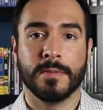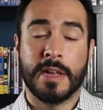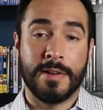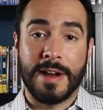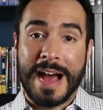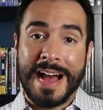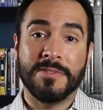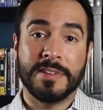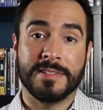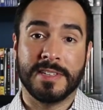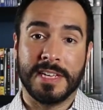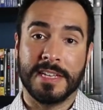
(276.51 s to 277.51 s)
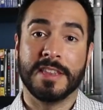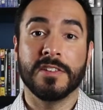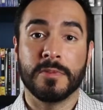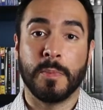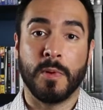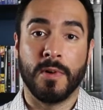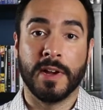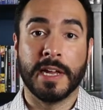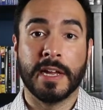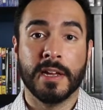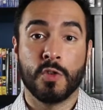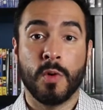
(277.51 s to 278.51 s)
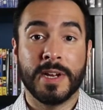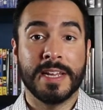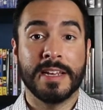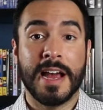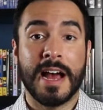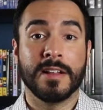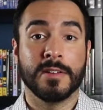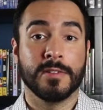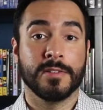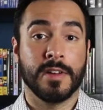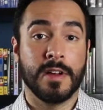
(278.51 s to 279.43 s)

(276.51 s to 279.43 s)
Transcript: Now, obviously, at this point, $20